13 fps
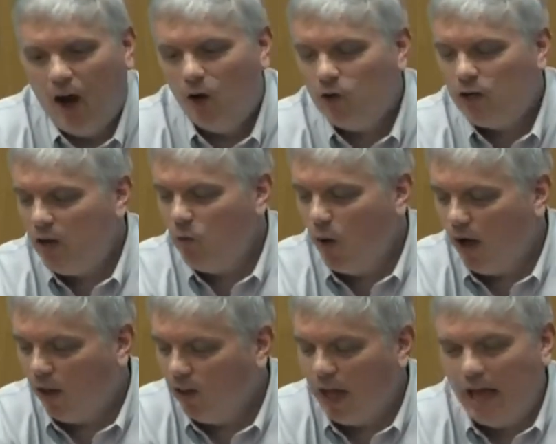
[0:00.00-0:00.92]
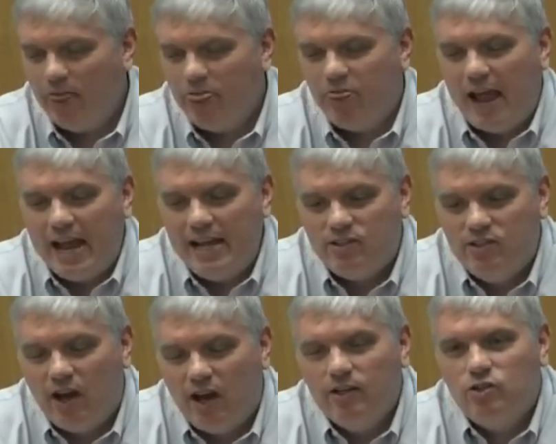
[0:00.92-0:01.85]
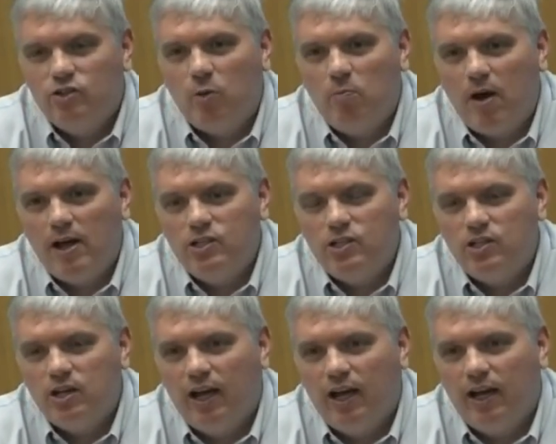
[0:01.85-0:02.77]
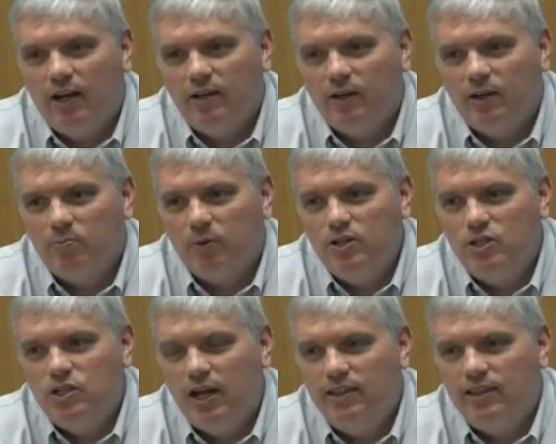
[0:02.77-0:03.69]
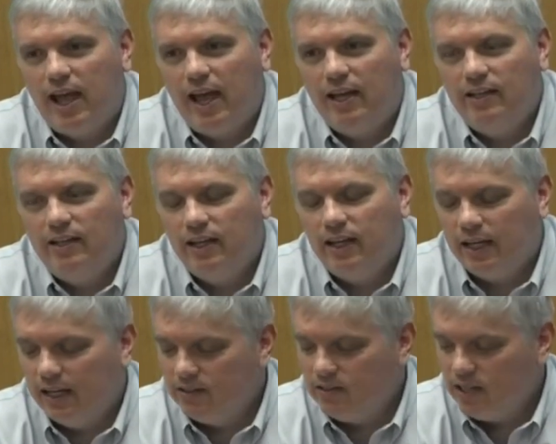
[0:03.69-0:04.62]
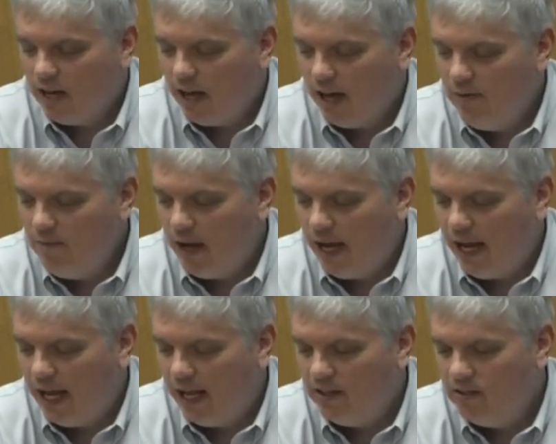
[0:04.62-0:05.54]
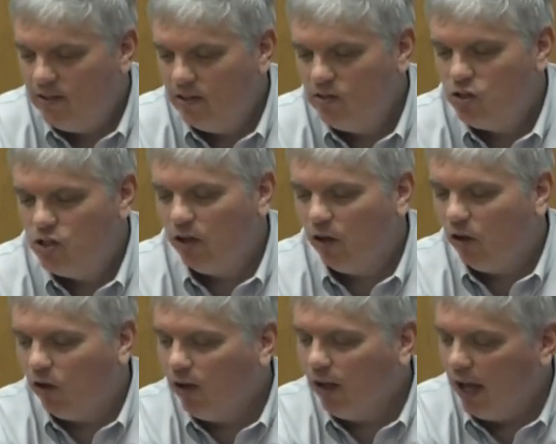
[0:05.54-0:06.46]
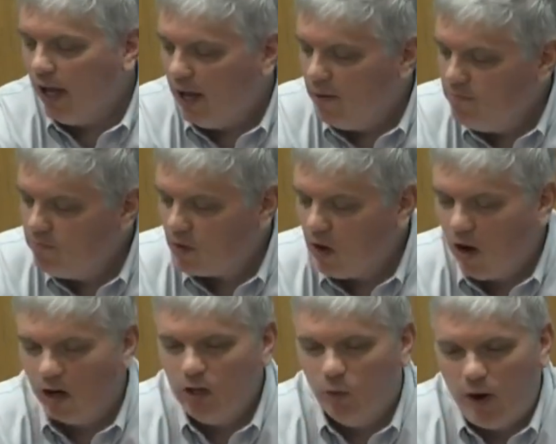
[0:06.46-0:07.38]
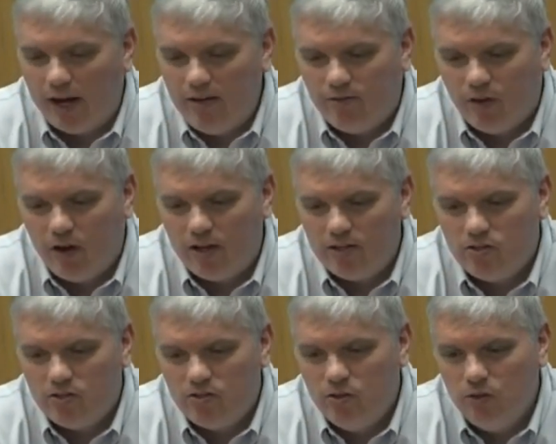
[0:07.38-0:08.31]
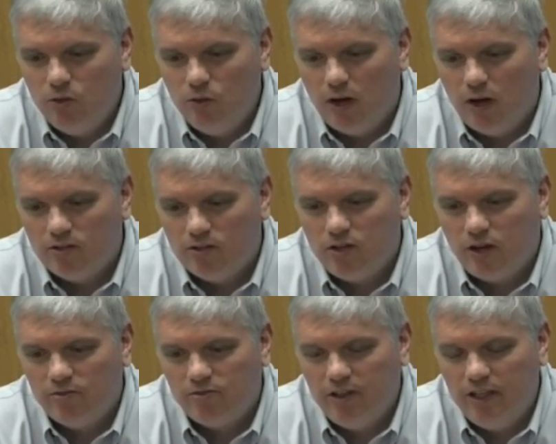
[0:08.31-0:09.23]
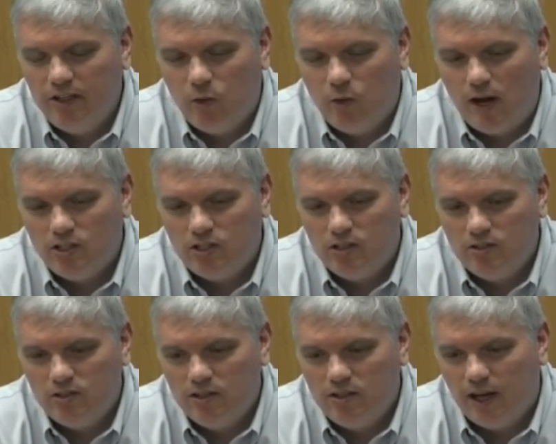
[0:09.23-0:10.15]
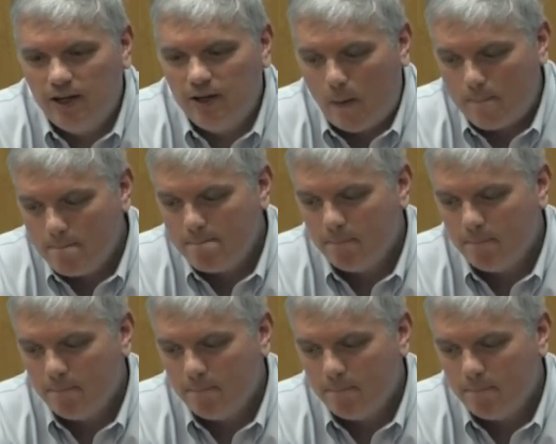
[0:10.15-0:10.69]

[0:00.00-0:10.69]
Okay, well, thanks, Doug, so much. Appreciate that time. And Jill, are you ready for us to start feeding questions to Doug?